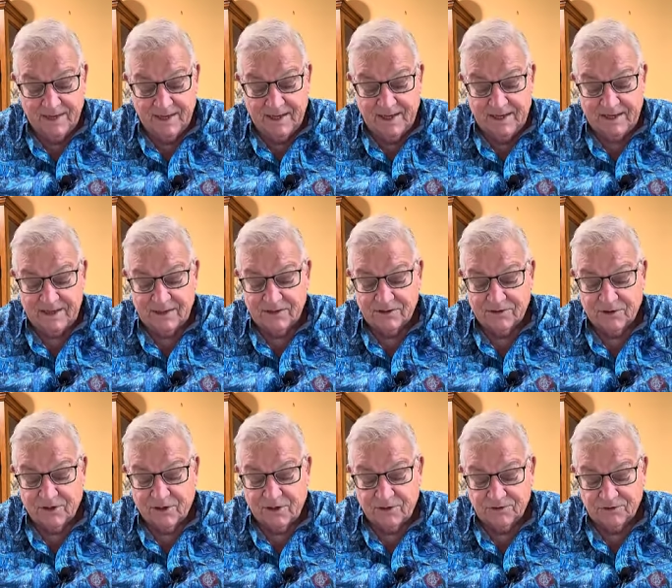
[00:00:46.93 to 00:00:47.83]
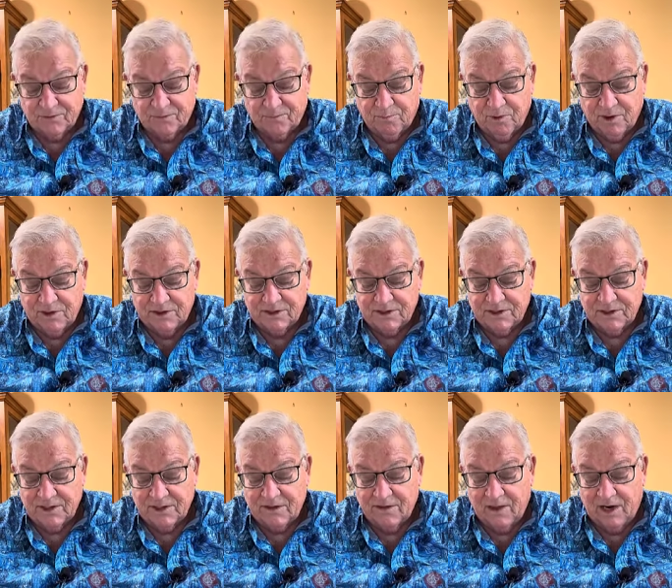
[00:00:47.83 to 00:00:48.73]
and he is also
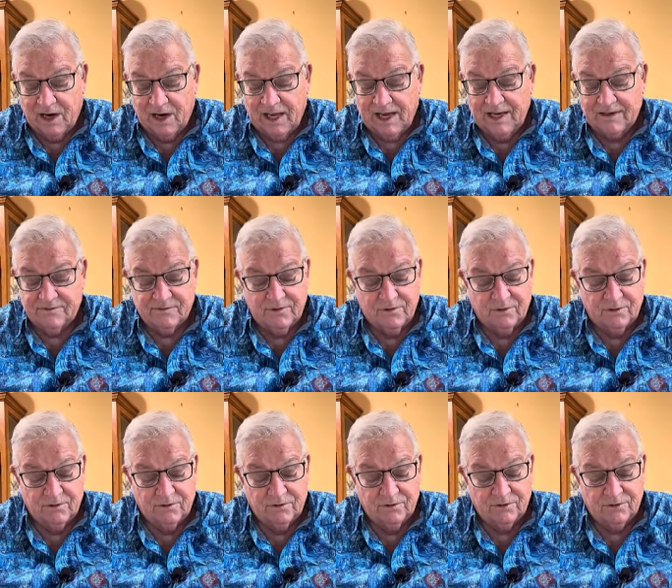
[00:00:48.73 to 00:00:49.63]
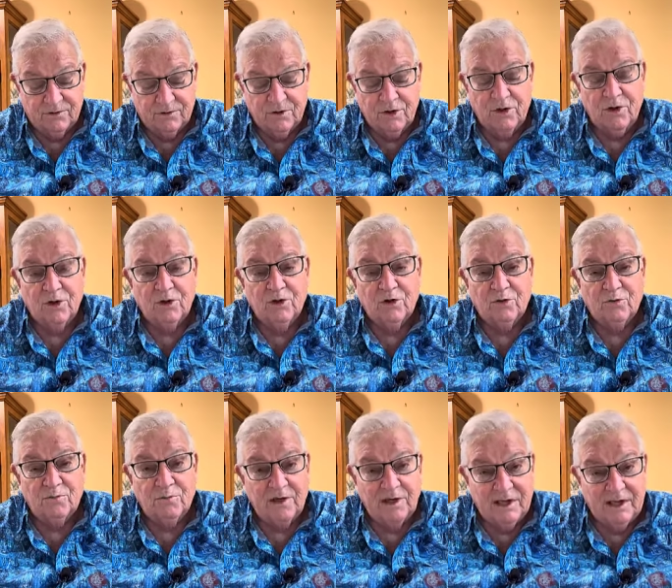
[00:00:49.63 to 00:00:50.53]
present in the lives of those
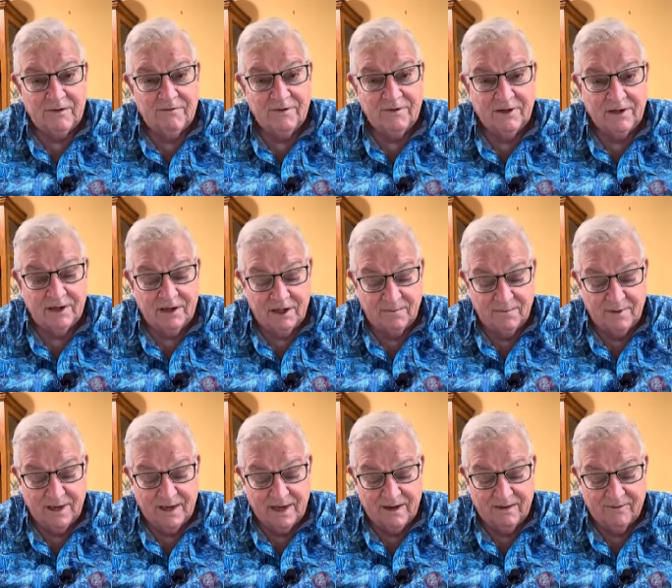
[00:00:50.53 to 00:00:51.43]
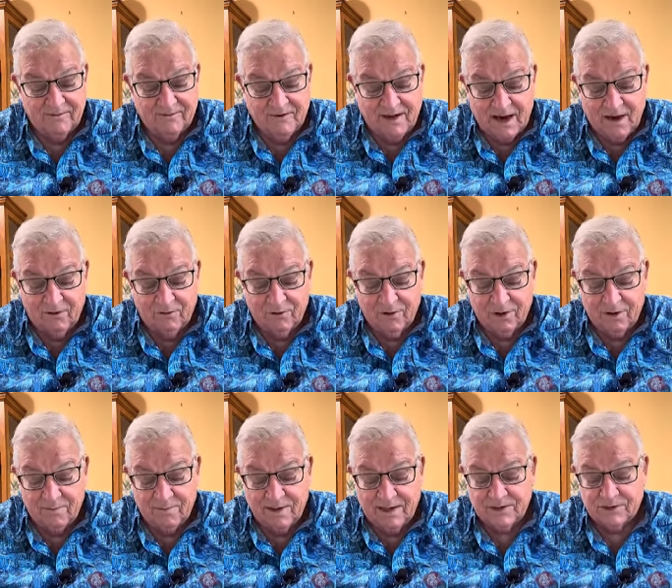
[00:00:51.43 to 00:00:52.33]
who believe in him and follow
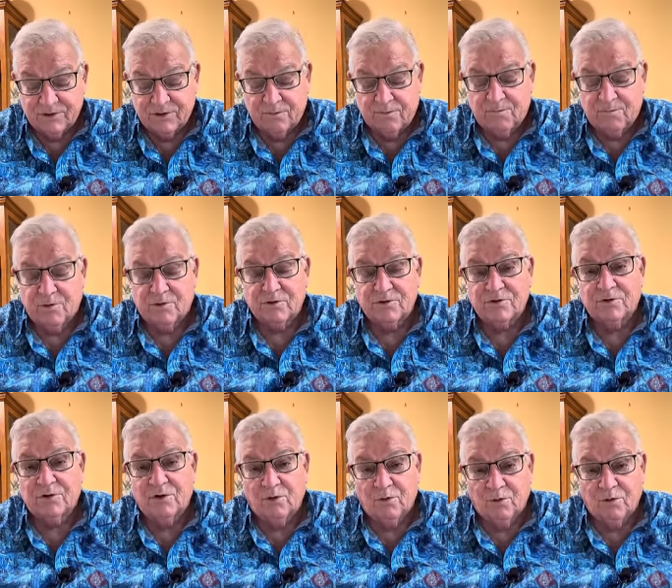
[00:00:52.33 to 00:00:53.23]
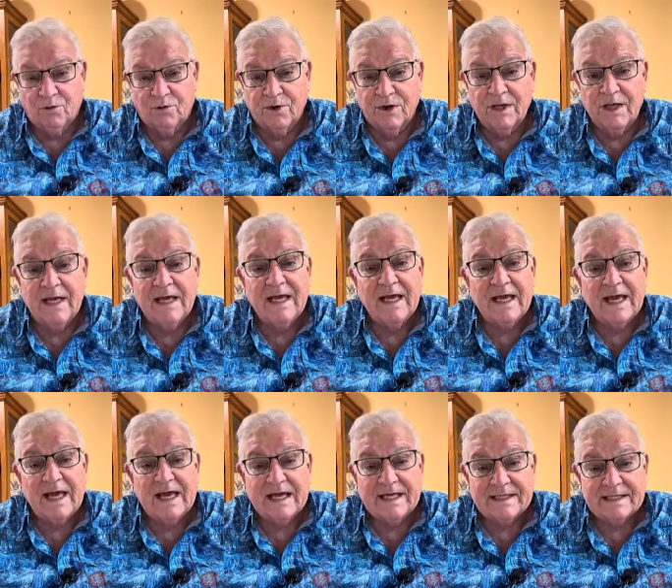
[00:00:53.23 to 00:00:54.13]
him as their personal Lord
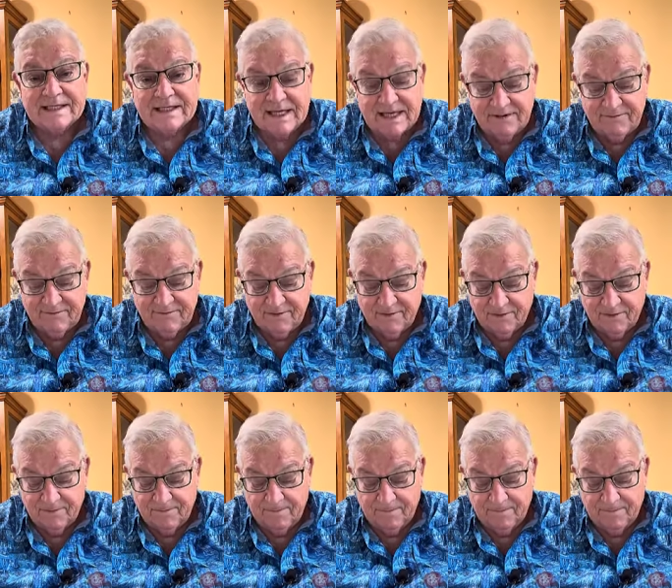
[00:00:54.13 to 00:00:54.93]
and Savior."